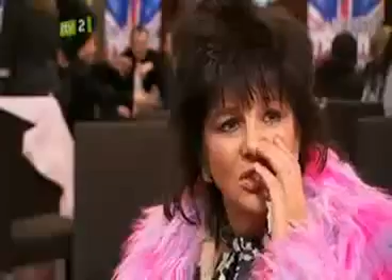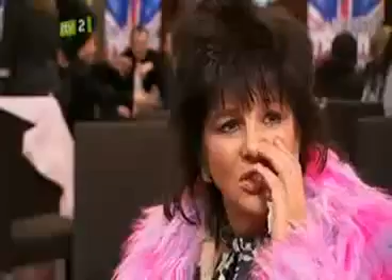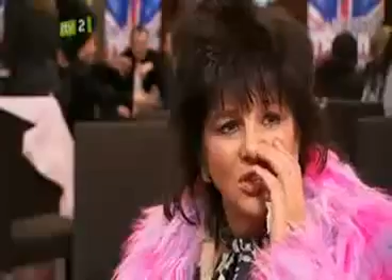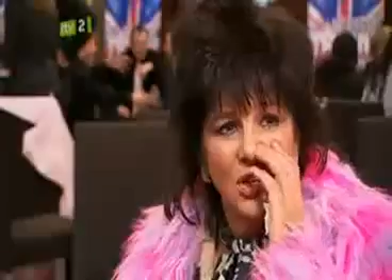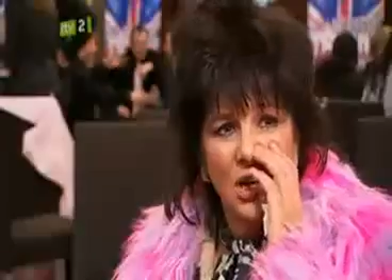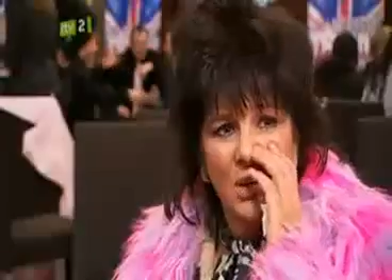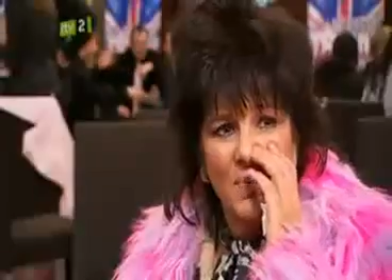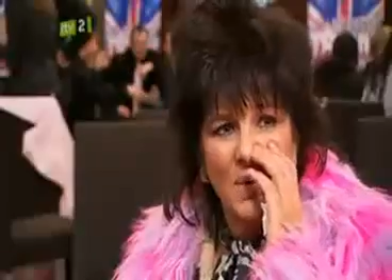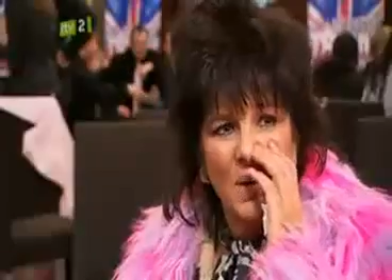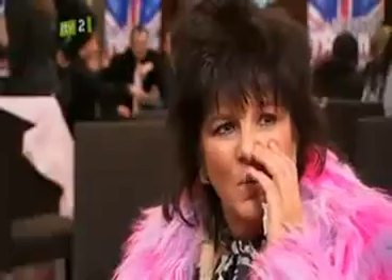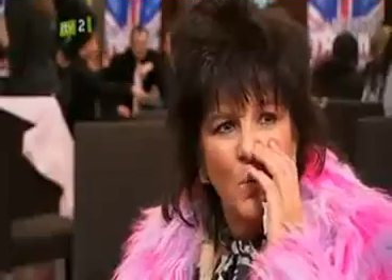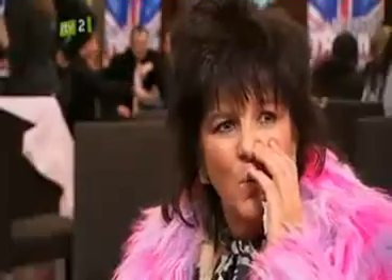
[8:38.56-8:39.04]
going
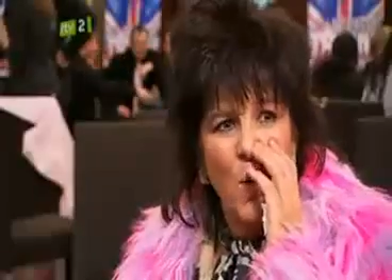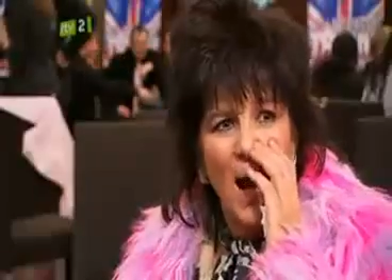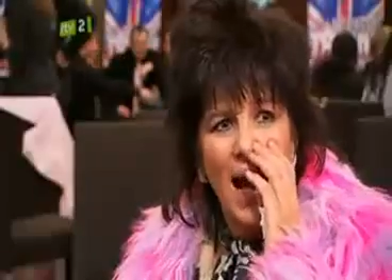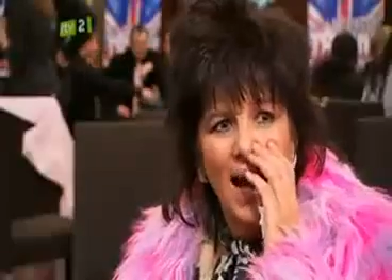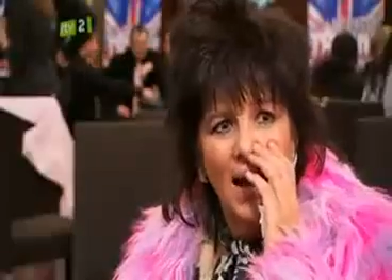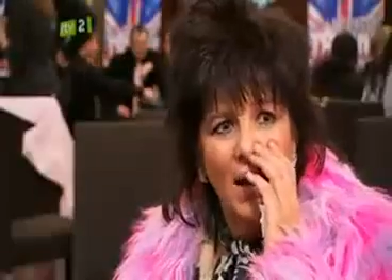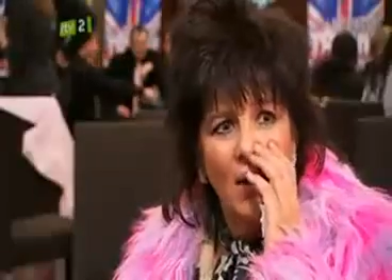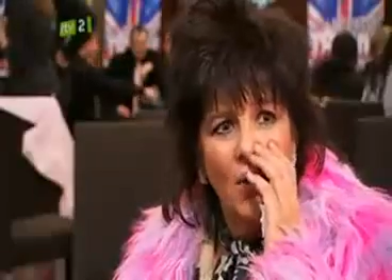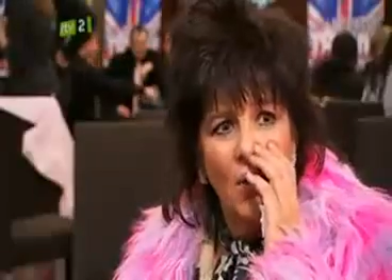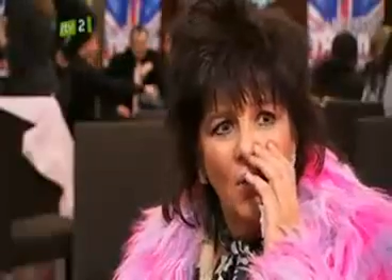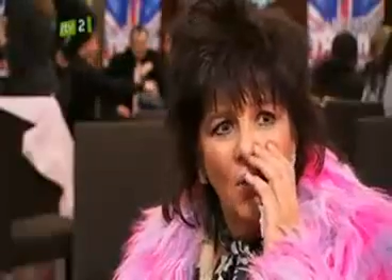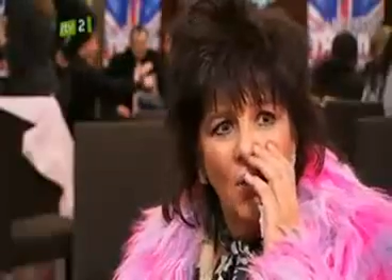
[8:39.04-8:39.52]
to be
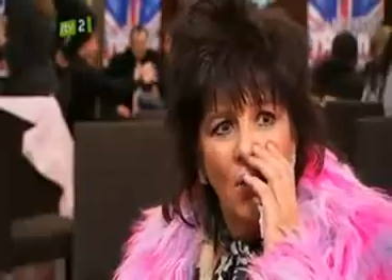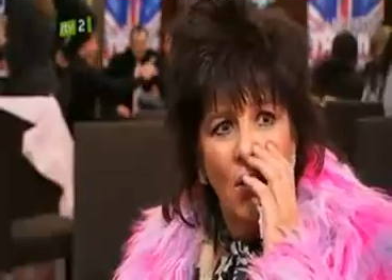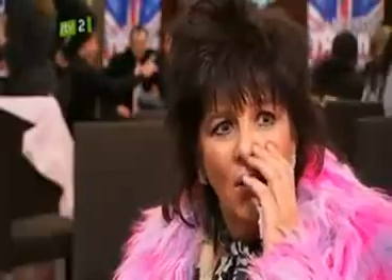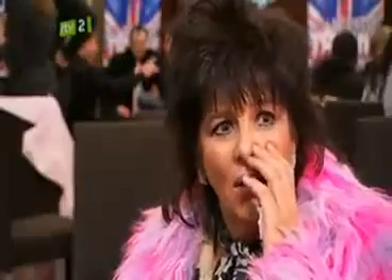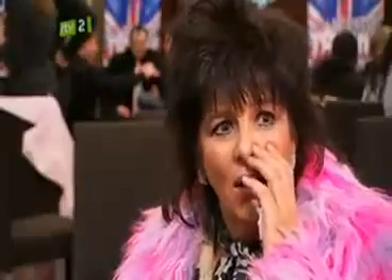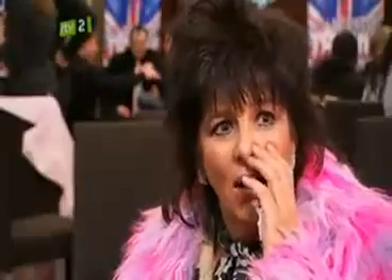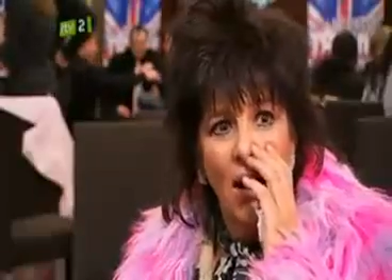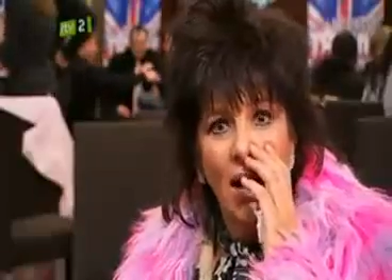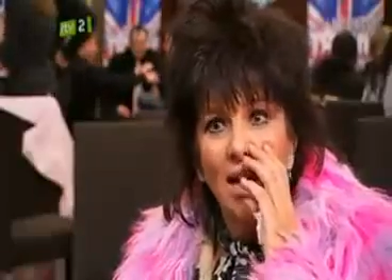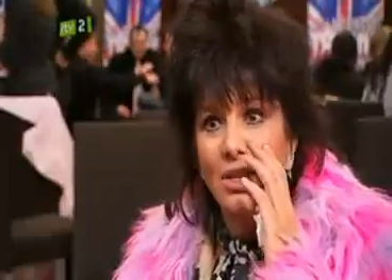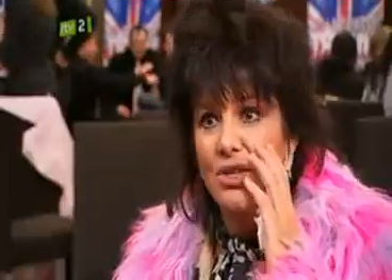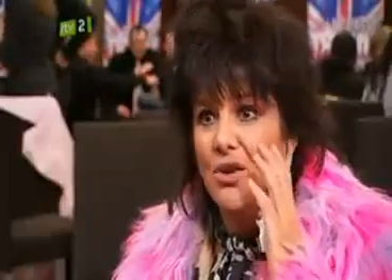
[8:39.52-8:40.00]
wacko.
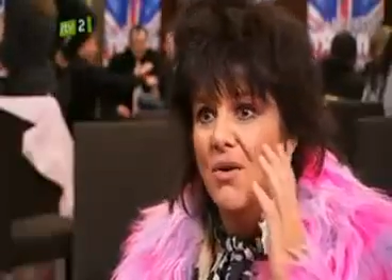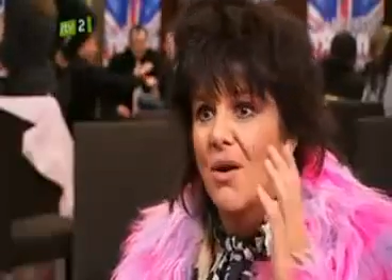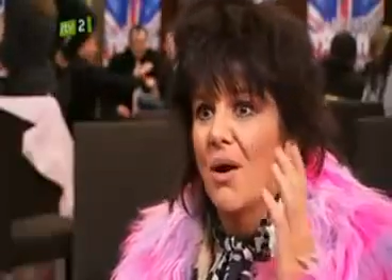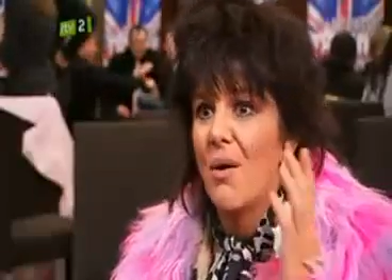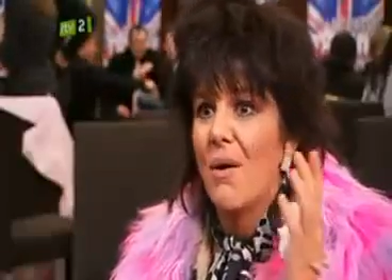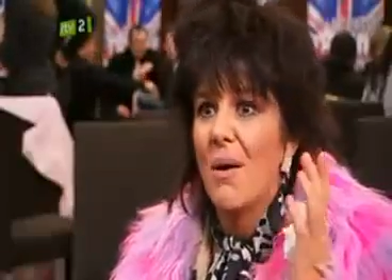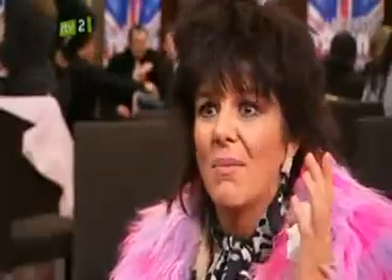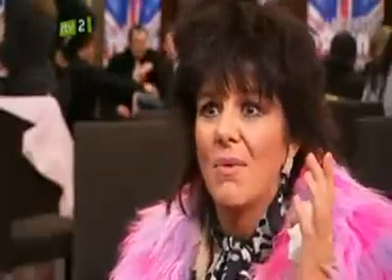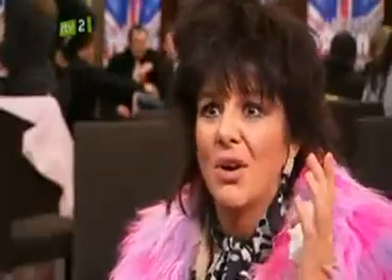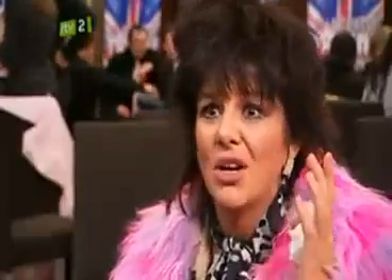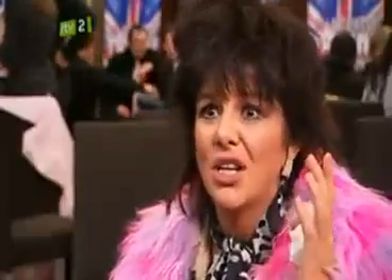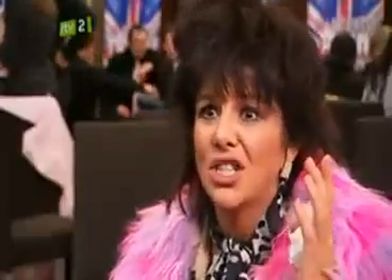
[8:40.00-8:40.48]
I don't know how
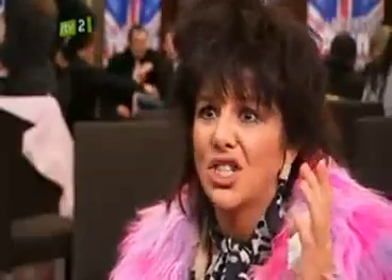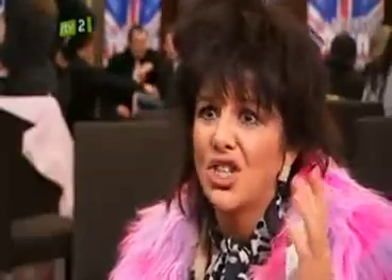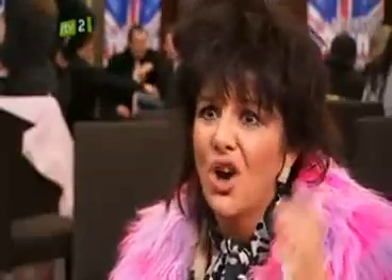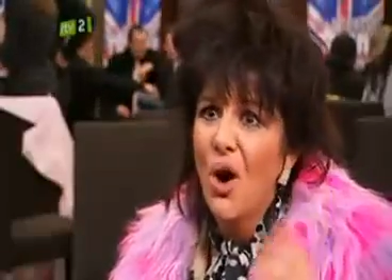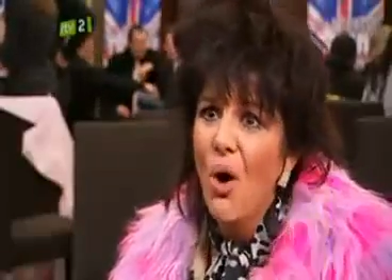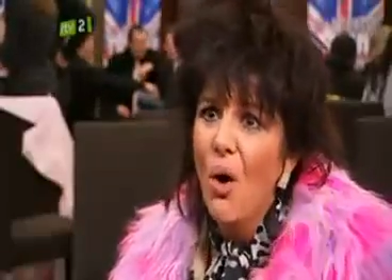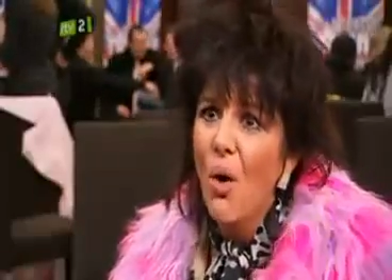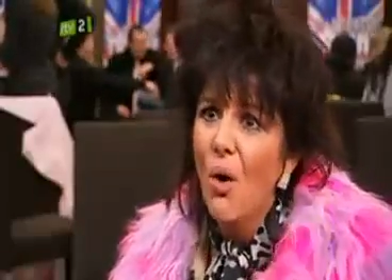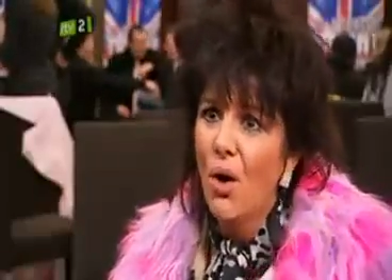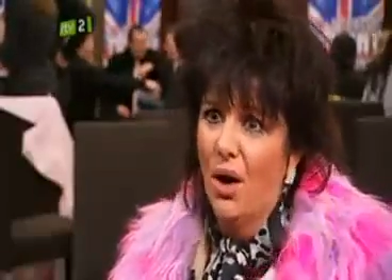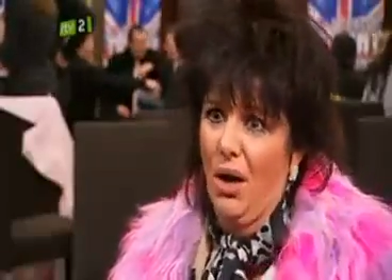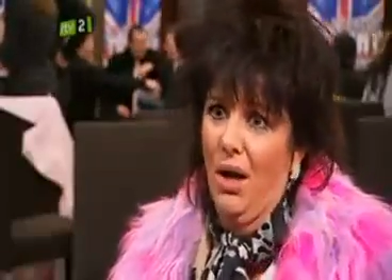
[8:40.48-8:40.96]
I'm going to
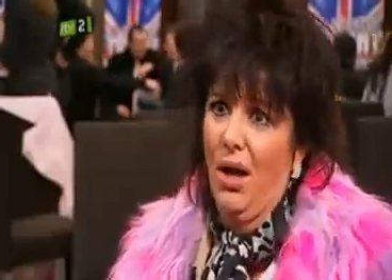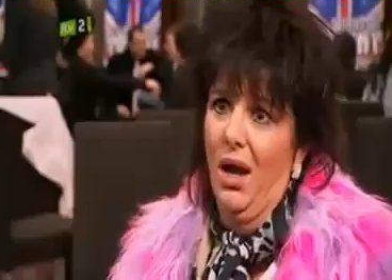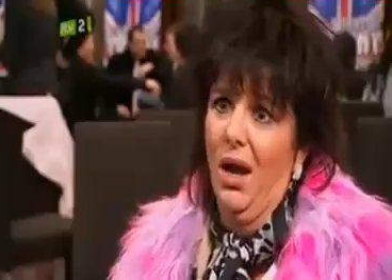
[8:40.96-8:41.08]
talk.